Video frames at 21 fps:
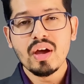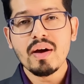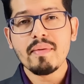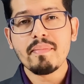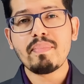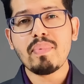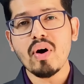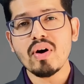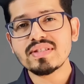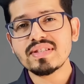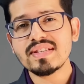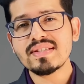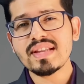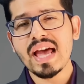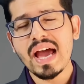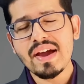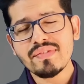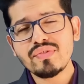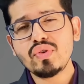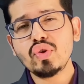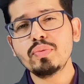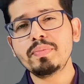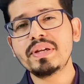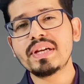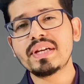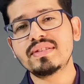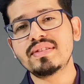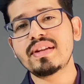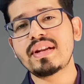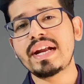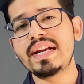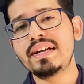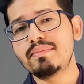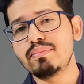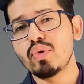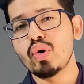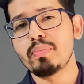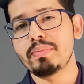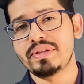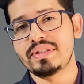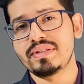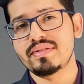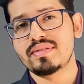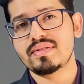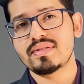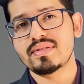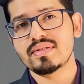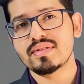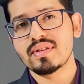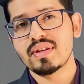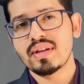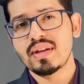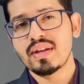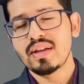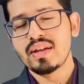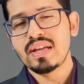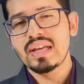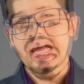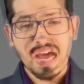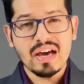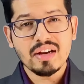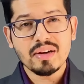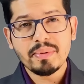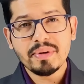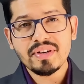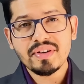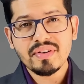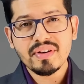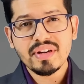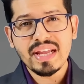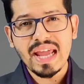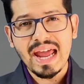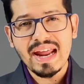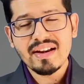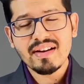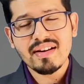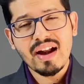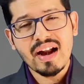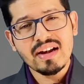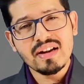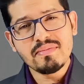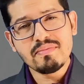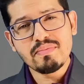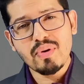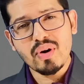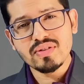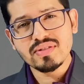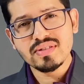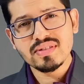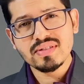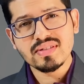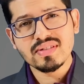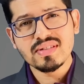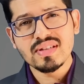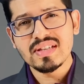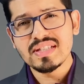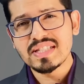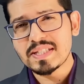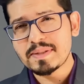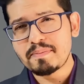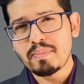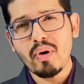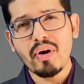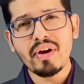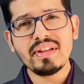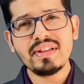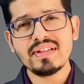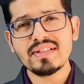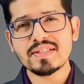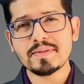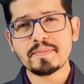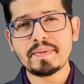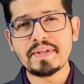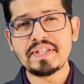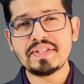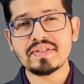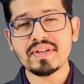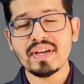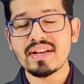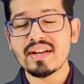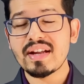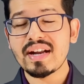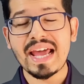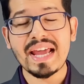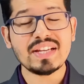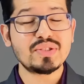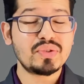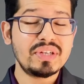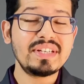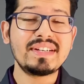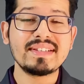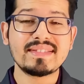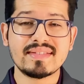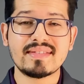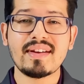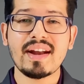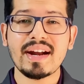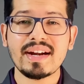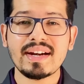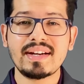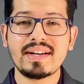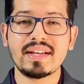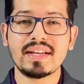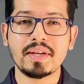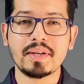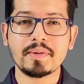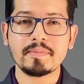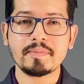Pauses have to be at the right moments. Arbitrary and random pauses spoil the speech and are actually distracting.